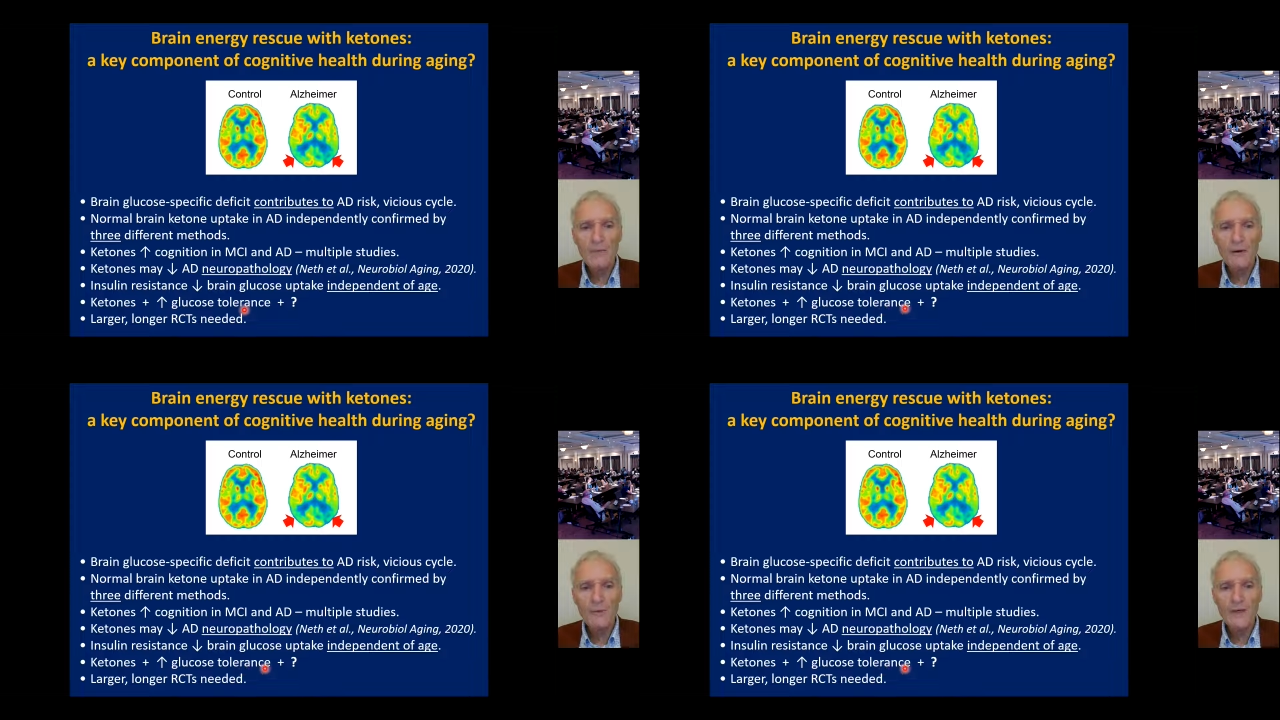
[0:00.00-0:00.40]

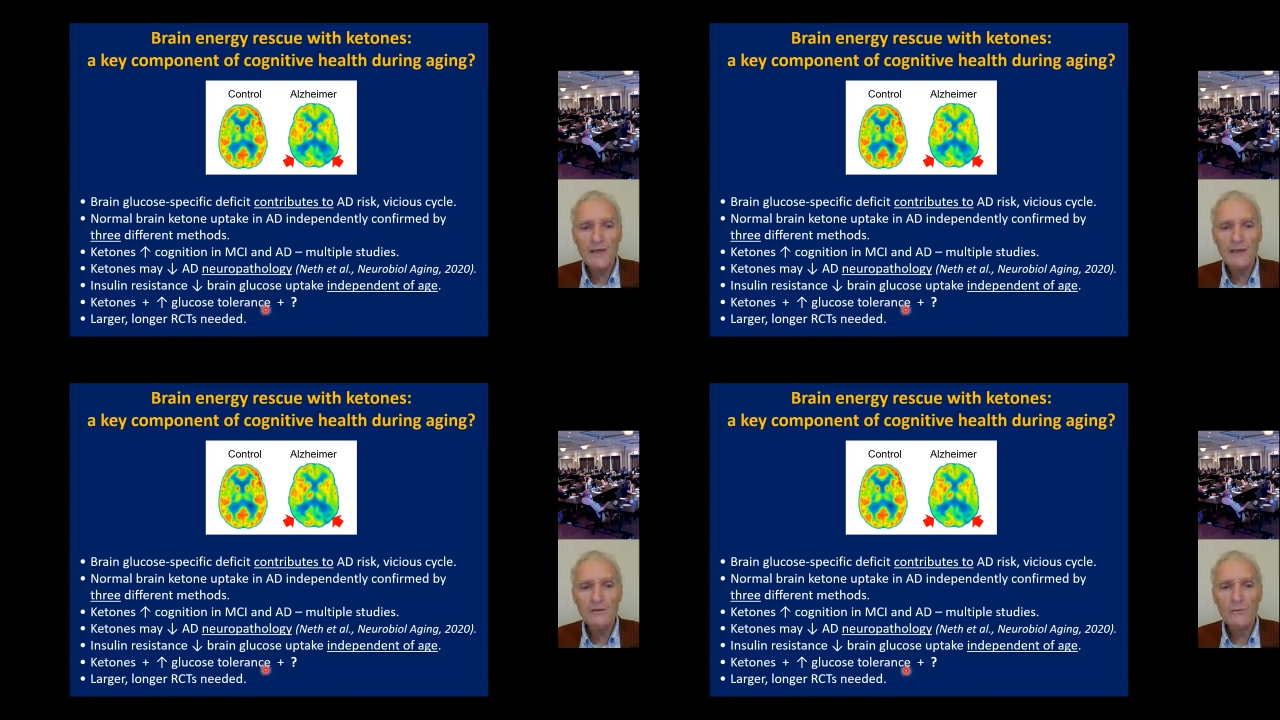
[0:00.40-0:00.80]
but we
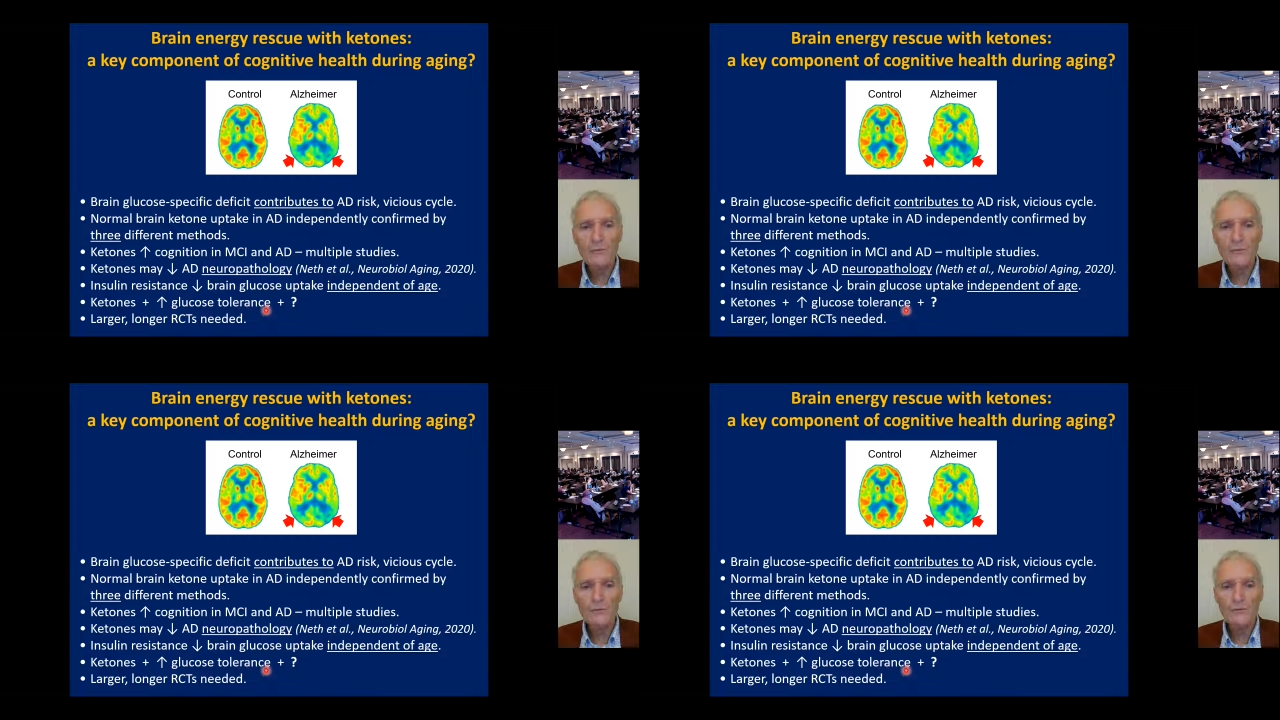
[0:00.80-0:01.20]
need to
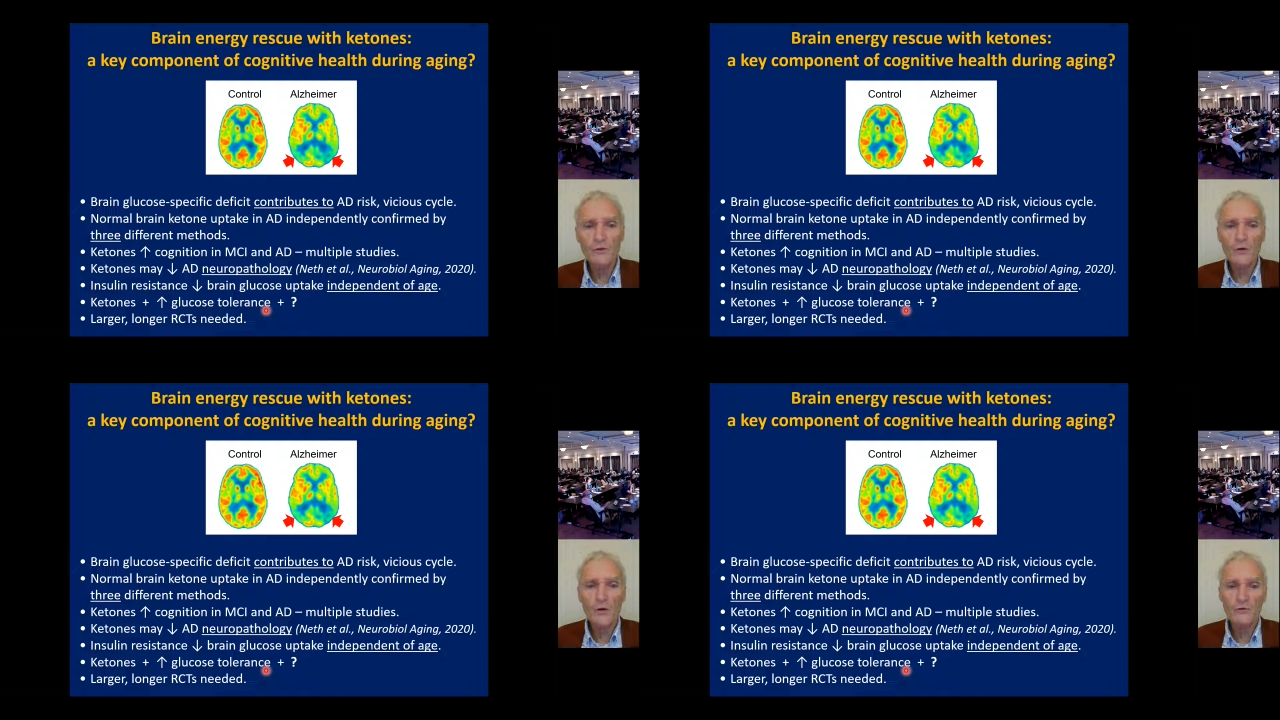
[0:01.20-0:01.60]
improve
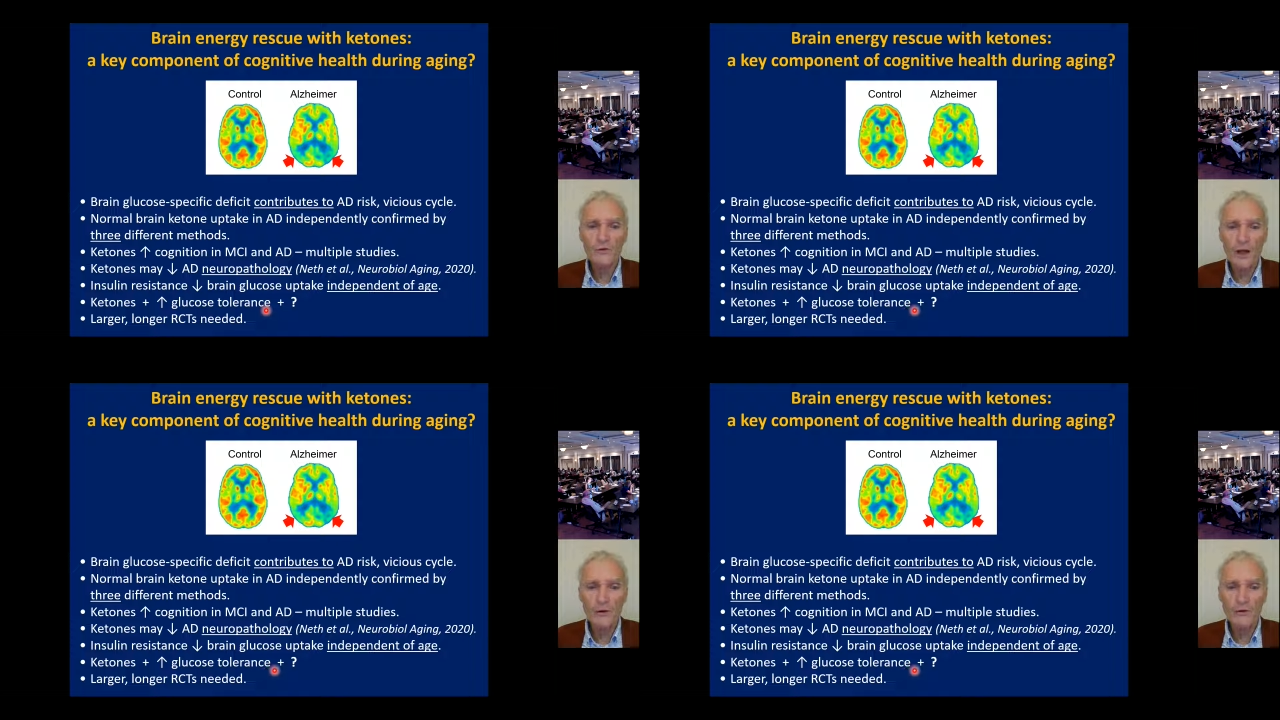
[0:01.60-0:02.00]

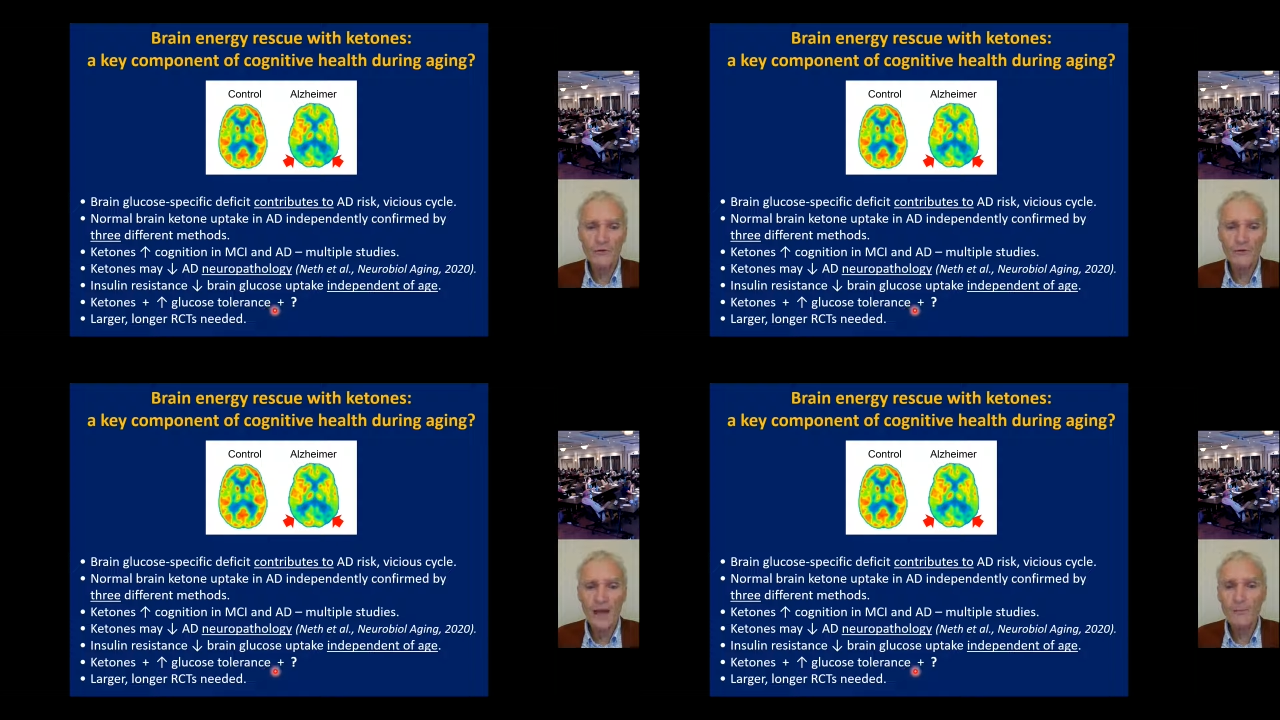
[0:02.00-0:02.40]
glucose
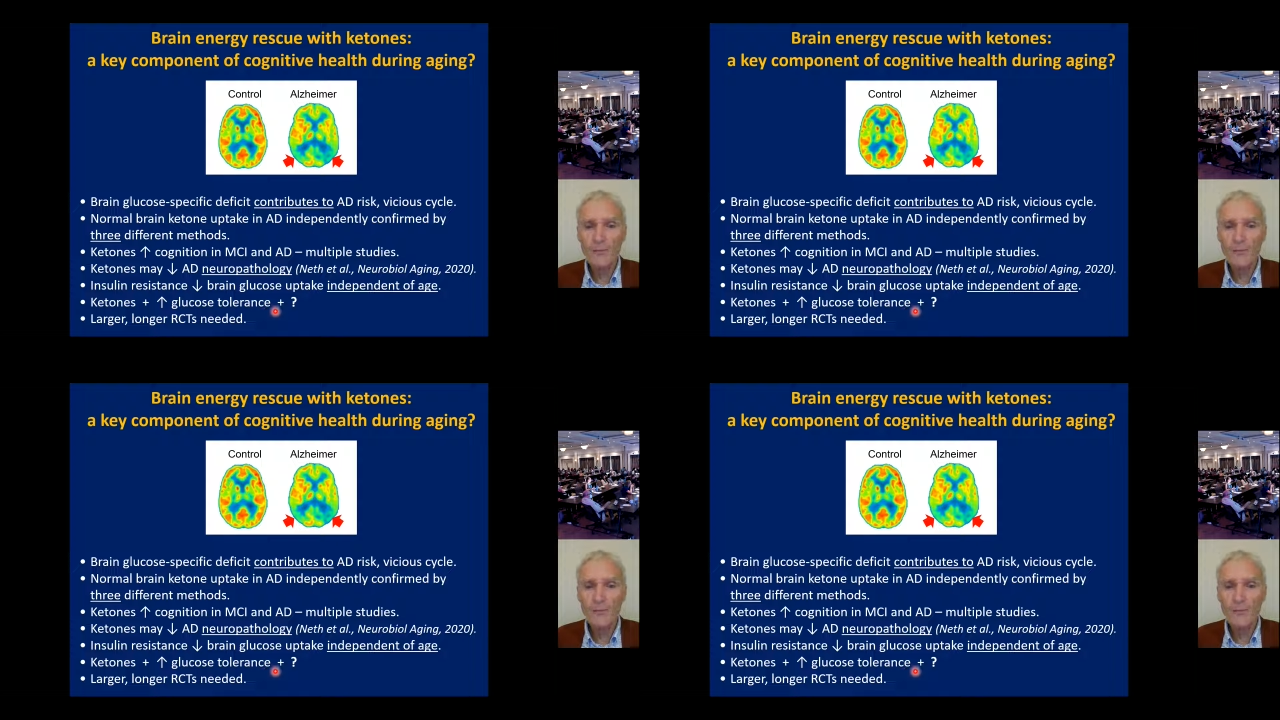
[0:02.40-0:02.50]
tolerance